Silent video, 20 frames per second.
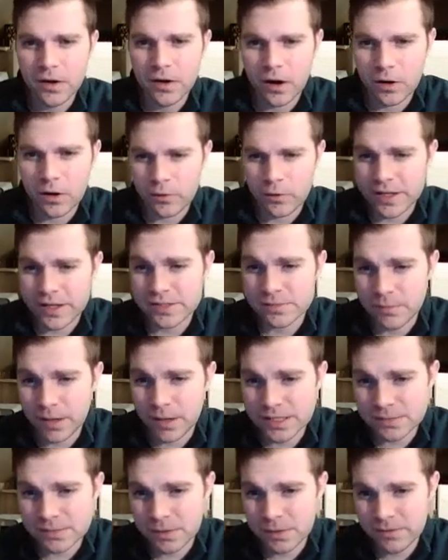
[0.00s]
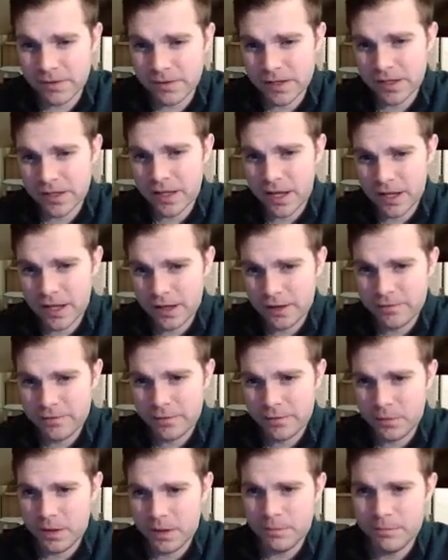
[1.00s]
Our race must be vindicated
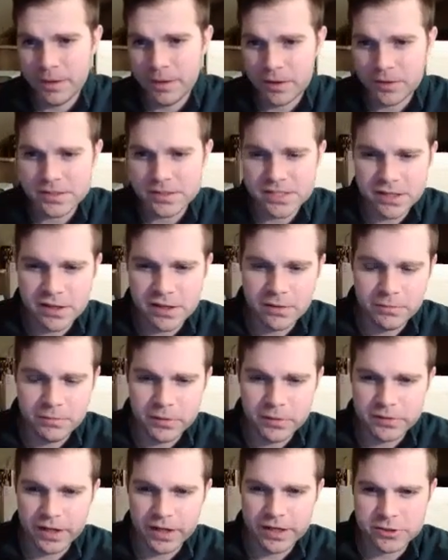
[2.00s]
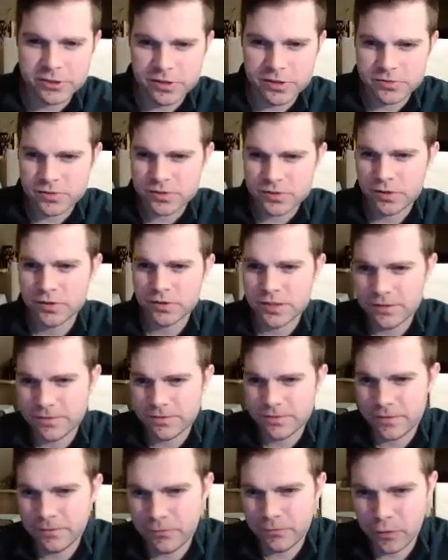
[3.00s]
from the embarrassing imputations resulting
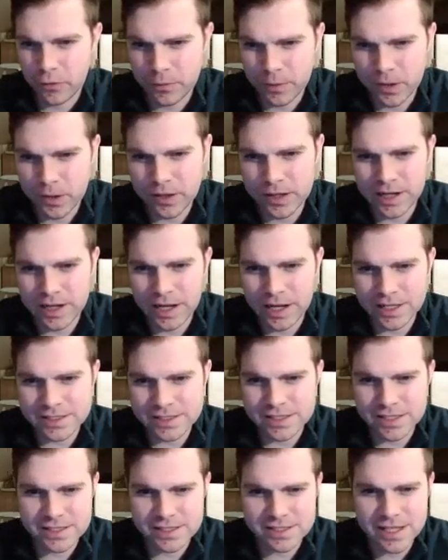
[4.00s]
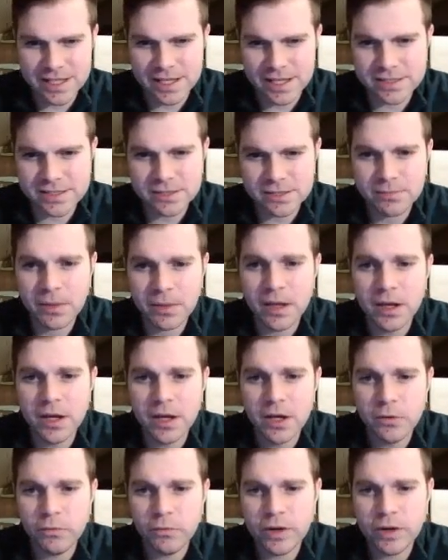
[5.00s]
from former non-success.
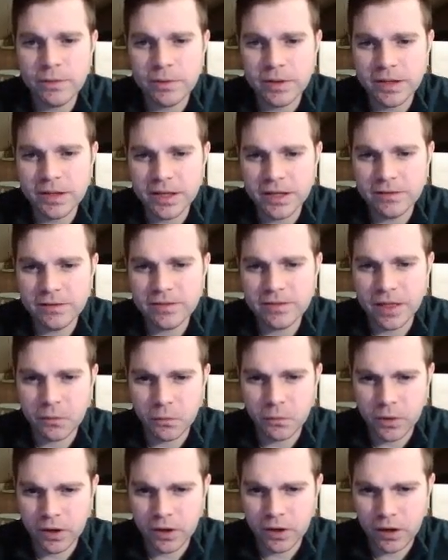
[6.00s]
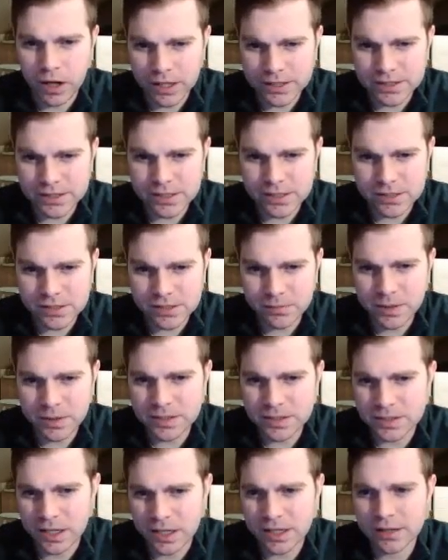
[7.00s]
We believe that what ought to
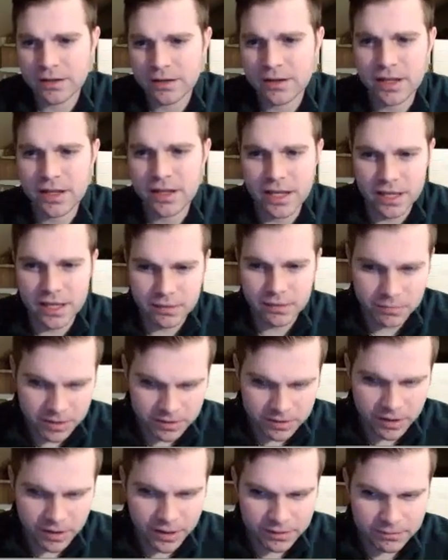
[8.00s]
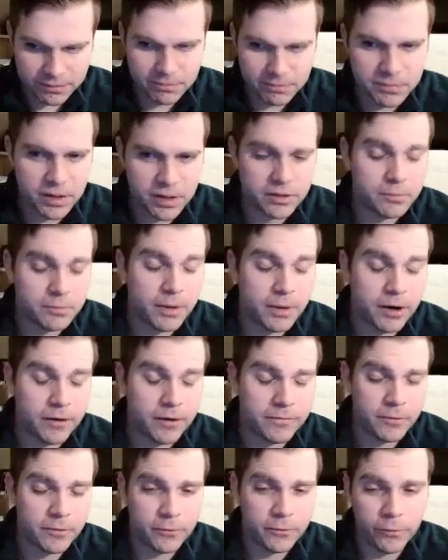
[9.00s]
be done can be done. Another
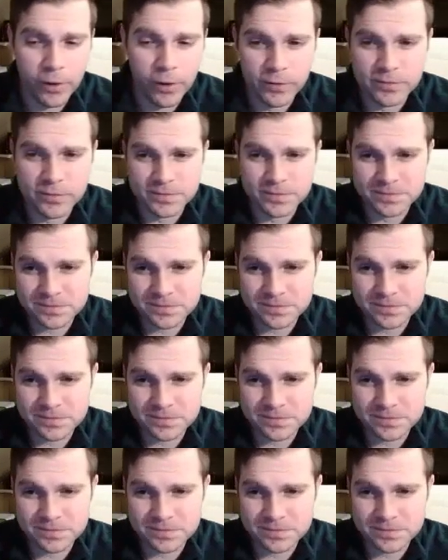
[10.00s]
powerful quote.